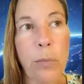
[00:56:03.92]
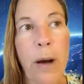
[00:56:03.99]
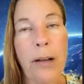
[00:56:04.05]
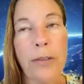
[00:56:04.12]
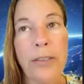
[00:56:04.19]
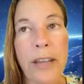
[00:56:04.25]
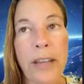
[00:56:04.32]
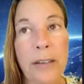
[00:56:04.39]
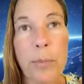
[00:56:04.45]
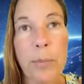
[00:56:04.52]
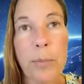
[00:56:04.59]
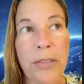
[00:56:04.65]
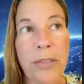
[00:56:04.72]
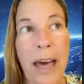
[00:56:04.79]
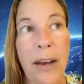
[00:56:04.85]
wild things,
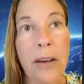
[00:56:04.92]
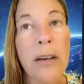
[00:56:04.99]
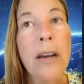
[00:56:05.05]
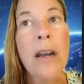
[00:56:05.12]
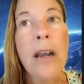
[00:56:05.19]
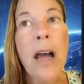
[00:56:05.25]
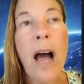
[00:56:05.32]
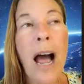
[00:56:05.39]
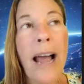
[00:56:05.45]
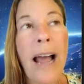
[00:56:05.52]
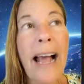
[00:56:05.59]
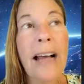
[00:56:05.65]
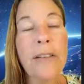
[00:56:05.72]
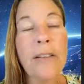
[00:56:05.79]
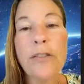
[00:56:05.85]
but then I
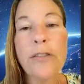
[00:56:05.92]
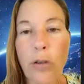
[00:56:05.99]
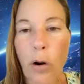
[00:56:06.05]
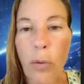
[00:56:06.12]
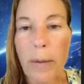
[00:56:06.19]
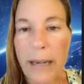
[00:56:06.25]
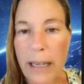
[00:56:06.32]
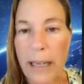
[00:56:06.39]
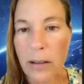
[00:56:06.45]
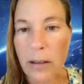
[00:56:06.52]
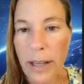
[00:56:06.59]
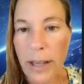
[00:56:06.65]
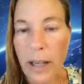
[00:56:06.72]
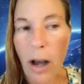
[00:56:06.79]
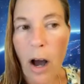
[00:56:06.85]
had so many
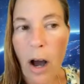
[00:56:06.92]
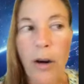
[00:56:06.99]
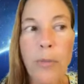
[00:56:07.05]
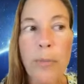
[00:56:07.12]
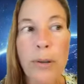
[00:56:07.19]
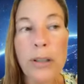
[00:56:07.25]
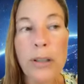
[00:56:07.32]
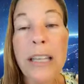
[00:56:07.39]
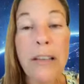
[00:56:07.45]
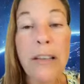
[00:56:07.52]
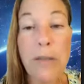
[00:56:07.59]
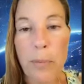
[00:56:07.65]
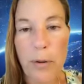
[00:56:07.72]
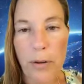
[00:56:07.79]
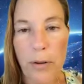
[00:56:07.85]
like
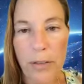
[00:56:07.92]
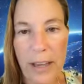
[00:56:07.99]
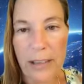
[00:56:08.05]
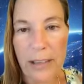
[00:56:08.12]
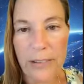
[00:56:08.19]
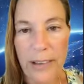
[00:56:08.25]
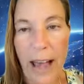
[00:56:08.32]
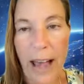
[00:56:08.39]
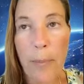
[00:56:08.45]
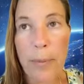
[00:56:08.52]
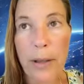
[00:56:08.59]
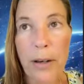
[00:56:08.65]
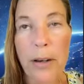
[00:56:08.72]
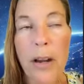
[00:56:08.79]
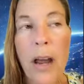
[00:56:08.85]
unbelievable things
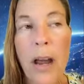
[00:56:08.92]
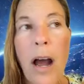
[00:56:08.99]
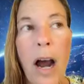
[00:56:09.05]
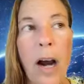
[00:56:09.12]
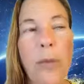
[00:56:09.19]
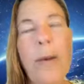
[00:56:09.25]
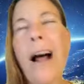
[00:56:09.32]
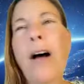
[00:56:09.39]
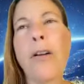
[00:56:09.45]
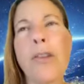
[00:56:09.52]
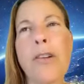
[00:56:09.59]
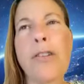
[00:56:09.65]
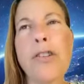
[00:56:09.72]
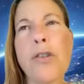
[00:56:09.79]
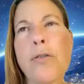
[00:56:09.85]
happen
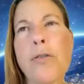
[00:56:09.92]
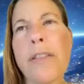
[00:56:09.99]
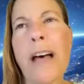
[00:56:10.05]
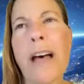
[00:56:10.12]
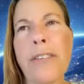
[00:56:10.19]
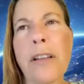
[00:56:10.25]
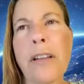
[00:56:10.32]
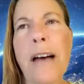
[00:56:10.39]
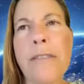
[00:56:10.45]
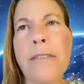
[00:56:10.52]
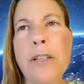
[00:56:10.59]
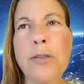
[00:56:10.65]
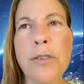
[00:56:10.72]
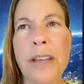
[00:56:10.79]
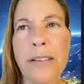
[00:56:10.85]
around
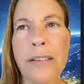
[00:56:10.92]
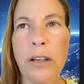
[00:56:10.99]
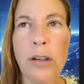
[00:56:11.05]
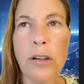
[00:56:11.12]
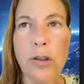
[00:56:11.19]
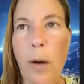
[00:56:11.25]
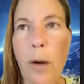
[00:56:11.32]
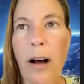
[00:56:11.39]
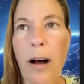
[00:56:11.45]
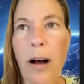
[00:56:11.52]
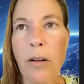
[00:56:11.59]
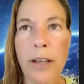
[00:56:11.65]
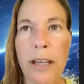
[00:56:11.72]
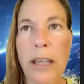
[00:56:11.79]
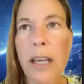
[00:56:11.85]
2011,
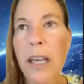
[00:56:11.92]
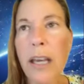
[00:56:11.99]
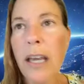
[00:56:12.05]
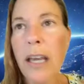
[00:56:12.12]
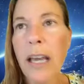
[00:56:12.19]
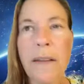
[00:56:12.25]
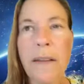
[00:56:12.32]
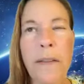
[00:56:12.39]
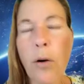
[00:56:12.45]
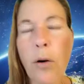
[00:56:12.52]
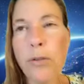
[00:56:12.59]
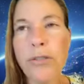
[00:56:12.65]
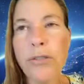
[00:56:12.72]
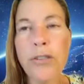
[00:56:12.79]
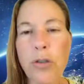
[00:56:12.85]
2012. Like in
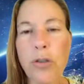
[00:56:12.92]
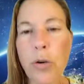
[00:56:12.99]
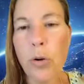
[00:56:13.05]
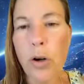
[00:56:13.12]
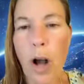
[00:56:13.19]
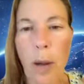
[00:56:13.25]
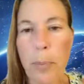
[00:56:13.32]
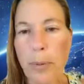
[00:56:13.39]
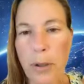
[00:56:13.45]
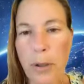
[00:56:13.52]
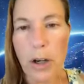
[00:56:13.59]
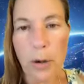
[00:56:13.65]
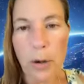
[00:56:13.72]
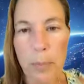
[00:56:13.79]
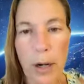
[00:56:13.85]
those two couple
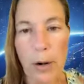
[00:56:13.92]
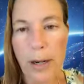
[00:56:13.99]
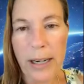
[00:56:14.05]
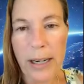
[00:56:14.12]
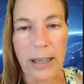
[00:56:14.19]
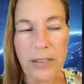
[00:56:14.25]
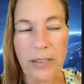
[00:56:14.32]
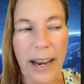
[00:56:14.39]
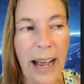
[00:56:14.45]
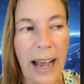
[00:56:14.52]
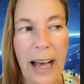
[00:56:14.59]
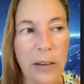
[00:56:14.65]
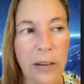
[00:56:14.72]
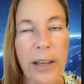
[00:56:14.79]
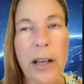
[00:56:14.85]
year periods, I
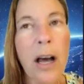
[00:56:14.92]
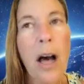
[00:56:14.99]
had like